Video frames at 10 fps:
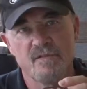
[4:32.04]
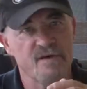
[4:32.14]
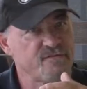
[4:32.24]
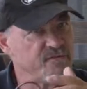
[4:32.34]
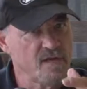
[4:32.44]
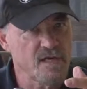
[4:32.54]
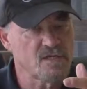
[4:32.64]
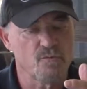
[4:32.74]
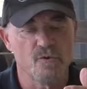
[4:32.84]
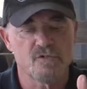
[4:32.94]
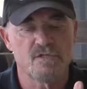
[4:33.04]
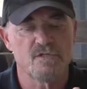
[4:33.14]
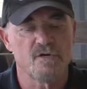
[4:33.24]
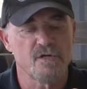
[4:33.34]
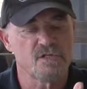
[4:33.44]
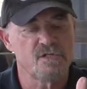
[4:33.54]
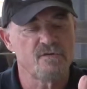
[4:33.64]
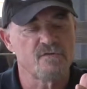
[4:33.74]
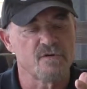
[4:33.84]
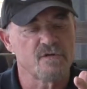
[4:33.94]
That feeling towards the dog is
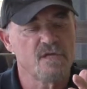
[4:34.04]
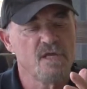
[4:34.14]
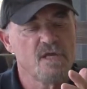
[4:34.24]
different.